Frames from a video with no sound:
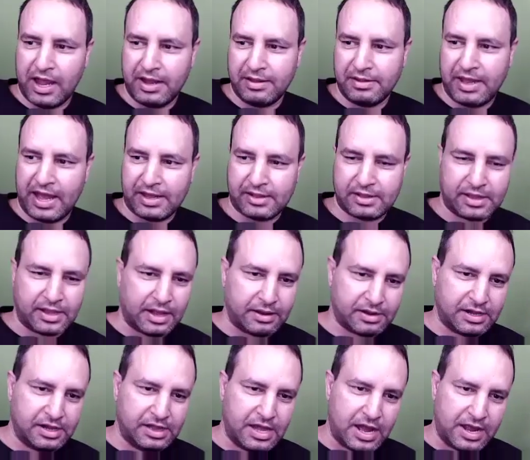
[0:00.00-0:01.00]
I get
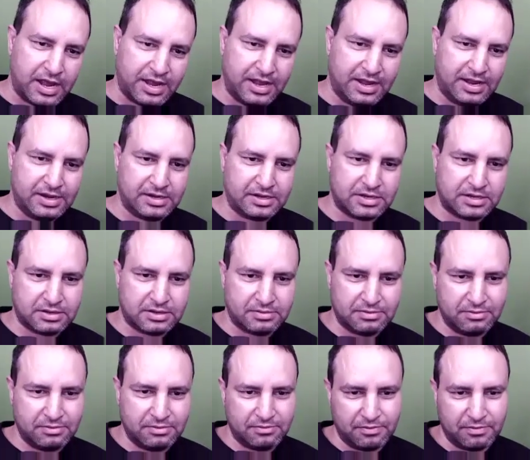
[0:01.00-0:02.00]
that client?
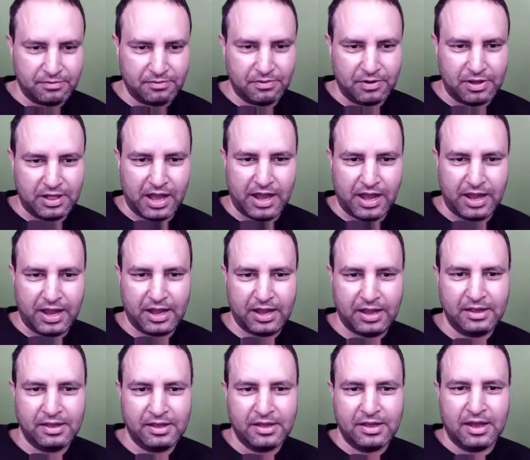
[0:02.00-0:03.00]
Will
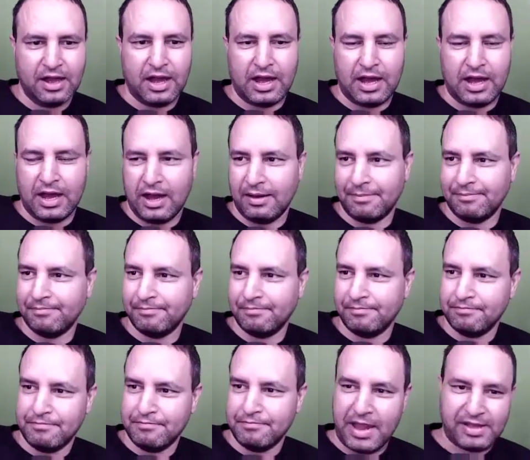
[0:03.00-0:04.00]
I
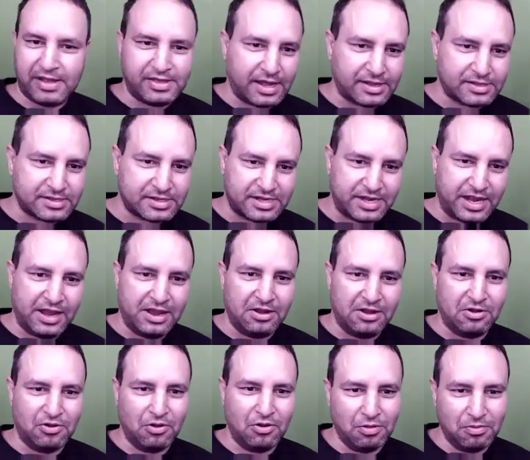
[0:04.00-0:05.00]
make that
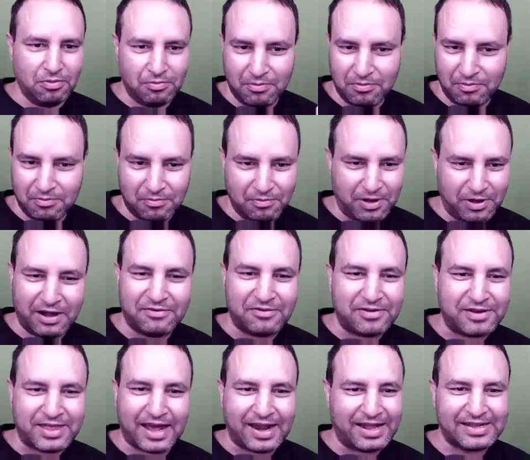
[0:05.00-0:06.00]
sale?
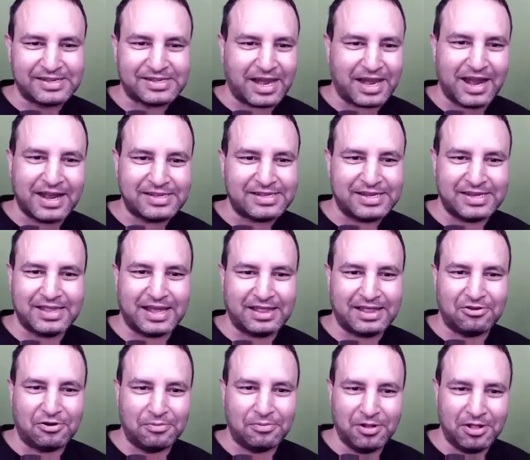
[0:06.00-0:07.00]
Whatever that anxiety that
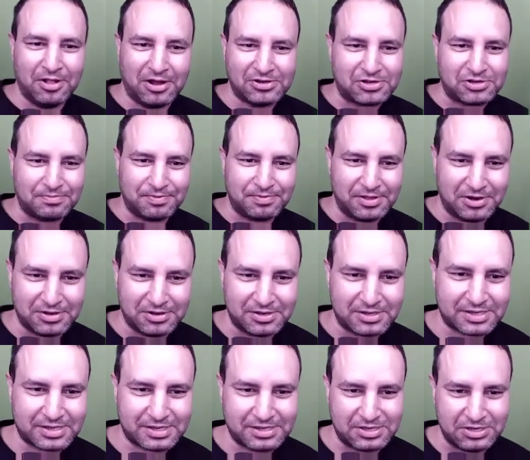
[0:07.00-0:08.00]
normal
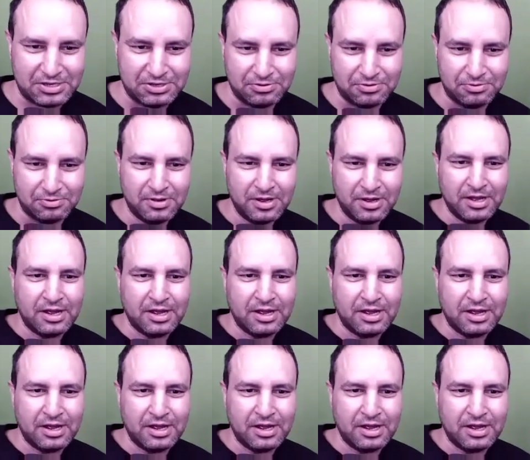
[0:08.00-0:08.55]
entrepreneurs do,